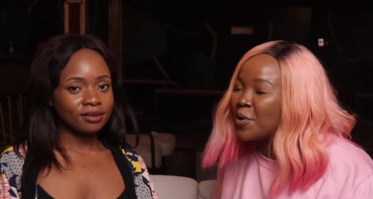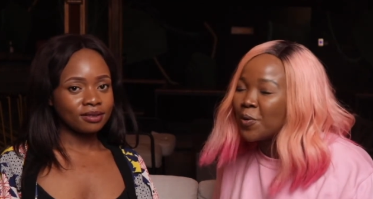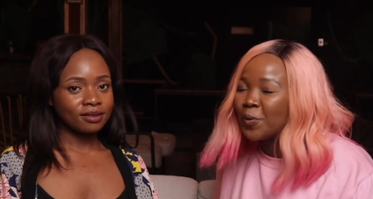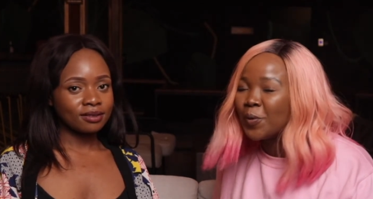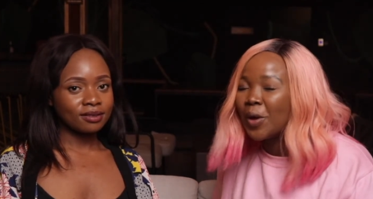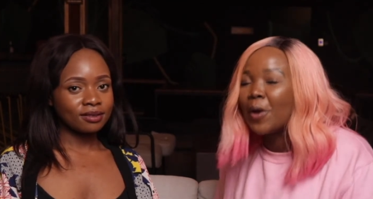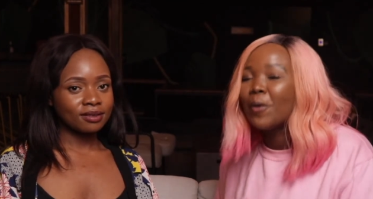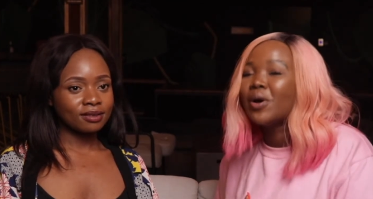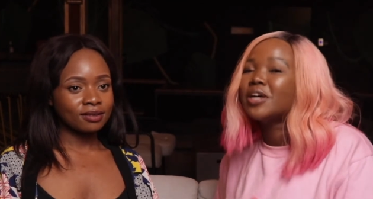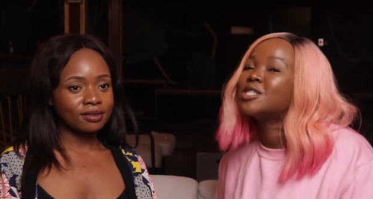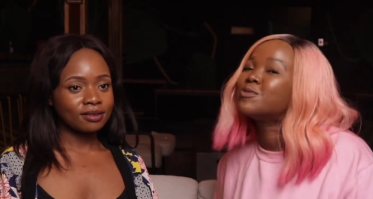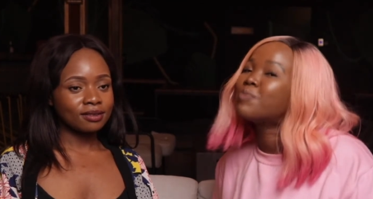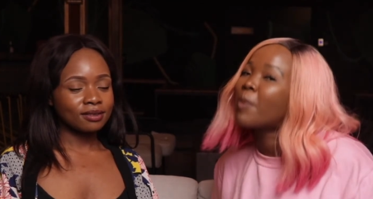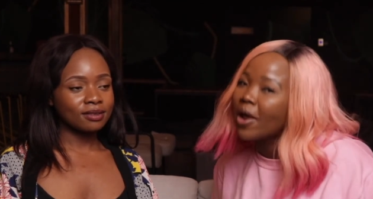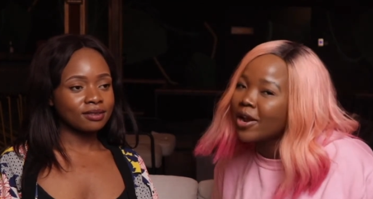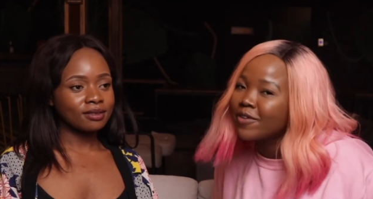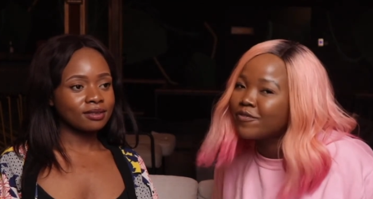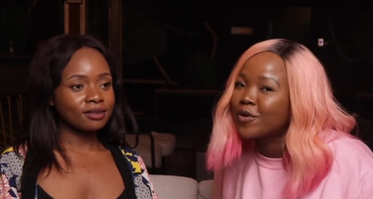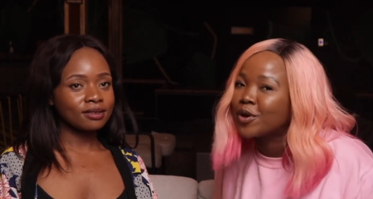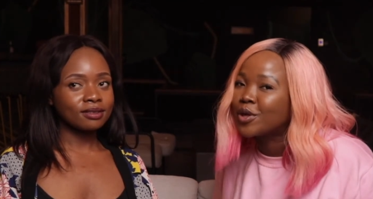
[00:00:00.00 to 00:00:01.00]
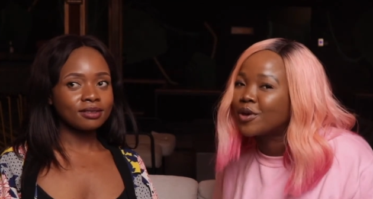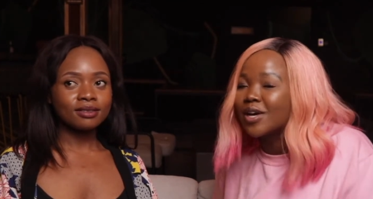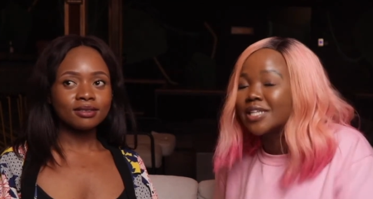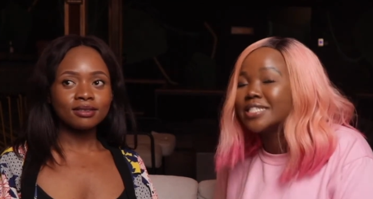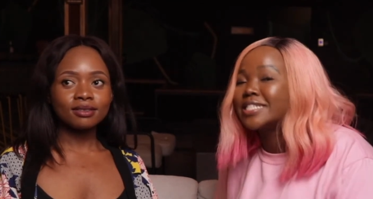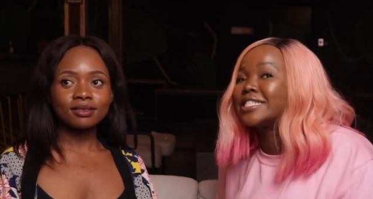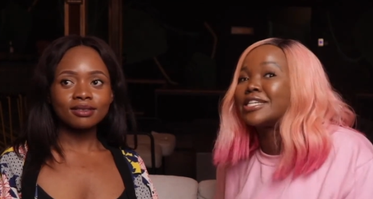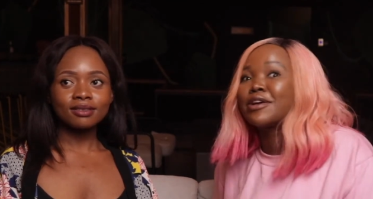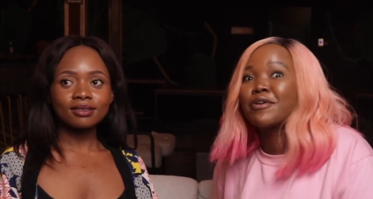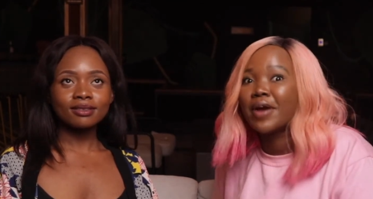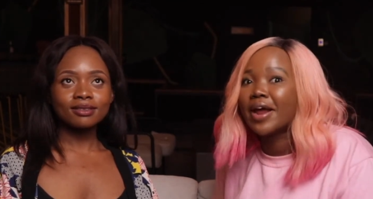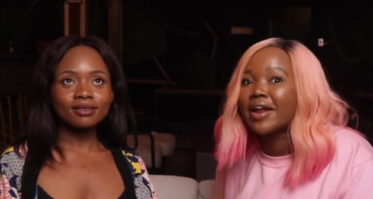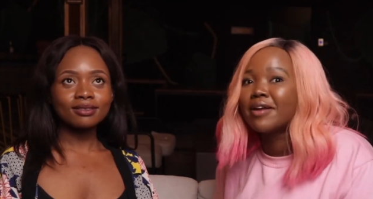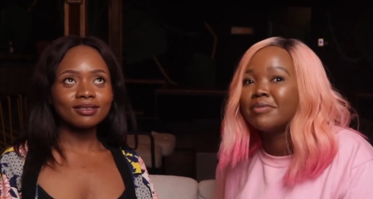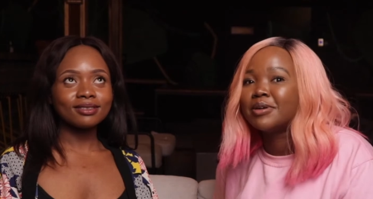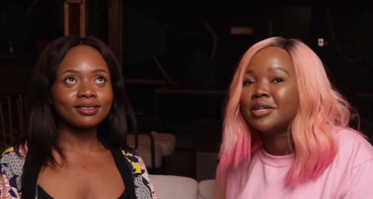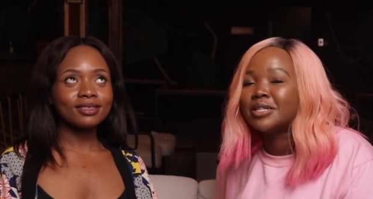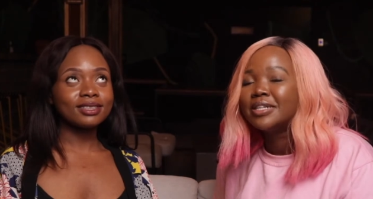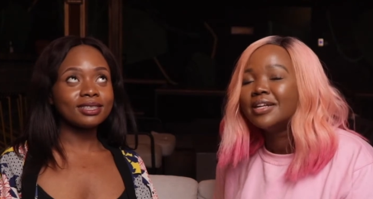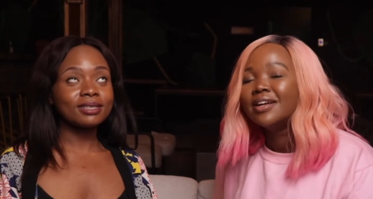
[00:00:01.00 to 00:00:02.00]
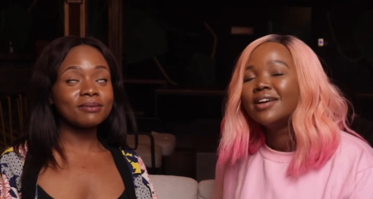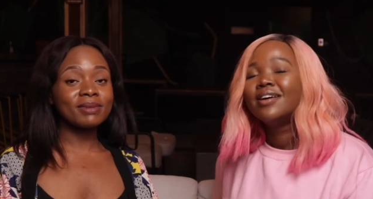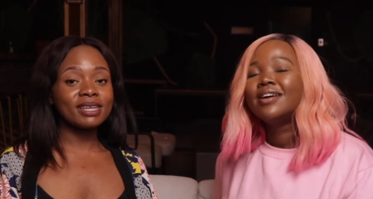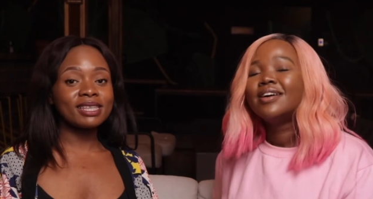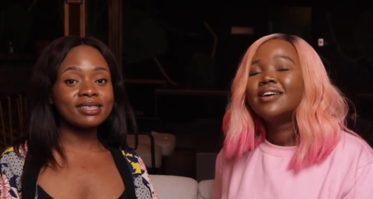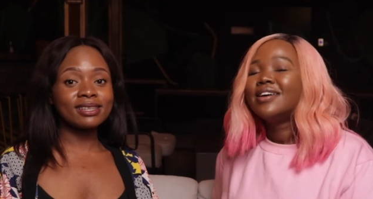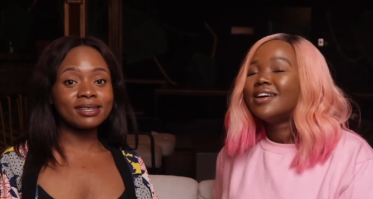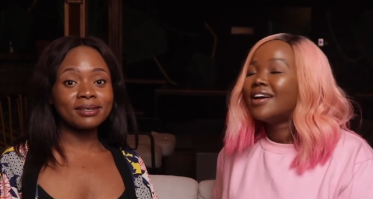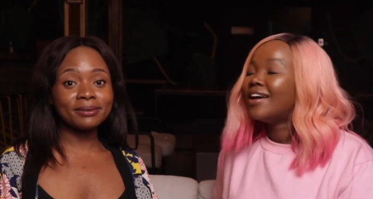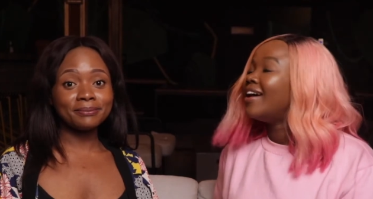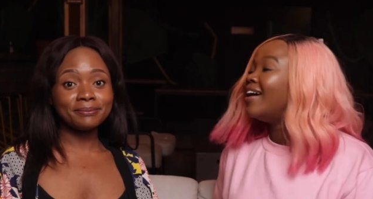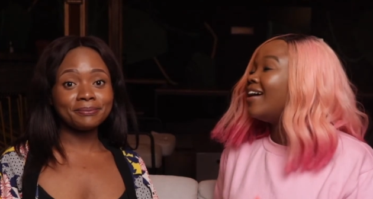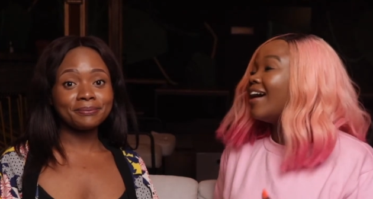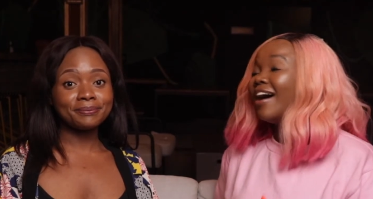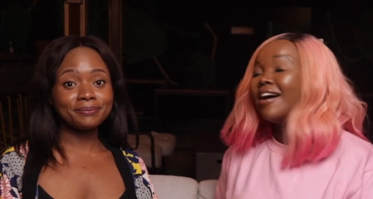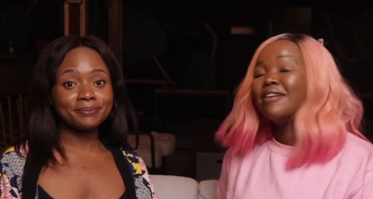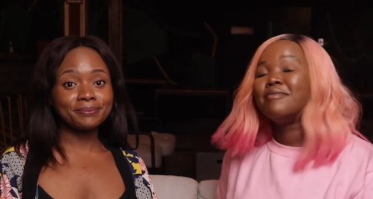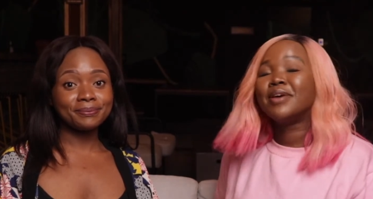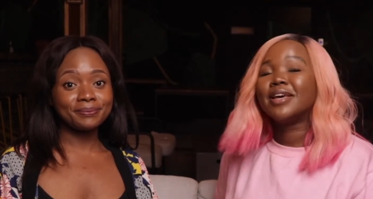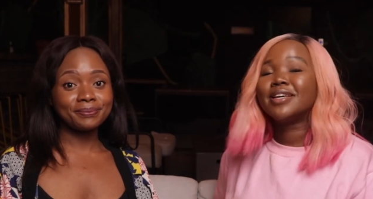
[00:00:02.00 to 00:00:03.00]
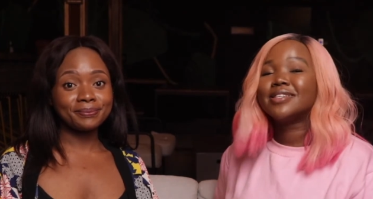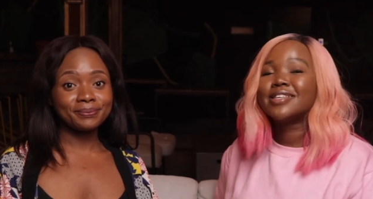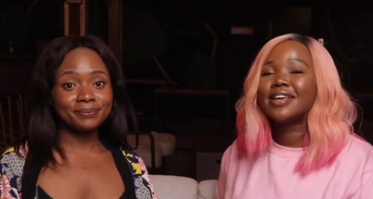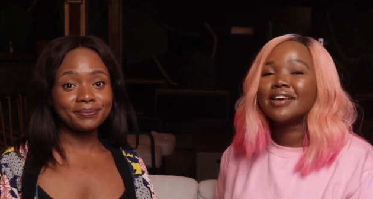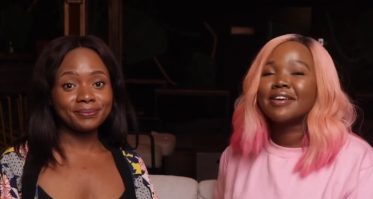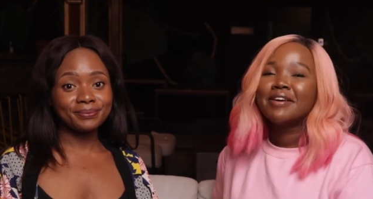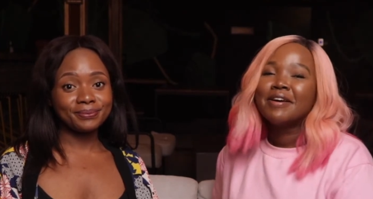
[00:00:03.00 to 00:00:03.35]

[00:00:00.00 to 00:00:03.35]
Speaker 1: we don't want to spoil it for you because it's incredible. It's amazing. Amazing.